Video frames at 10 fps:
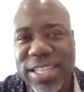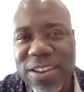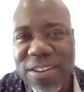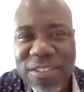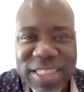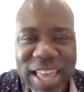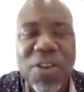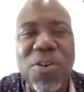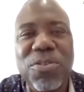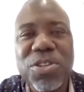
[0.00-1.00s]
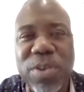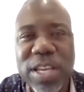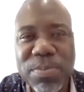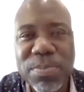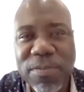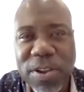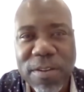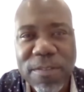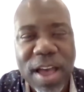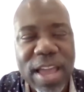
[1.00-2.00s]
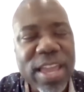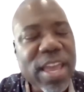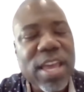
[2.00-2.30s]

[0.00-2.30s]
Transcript: You know, that whole trust but verify.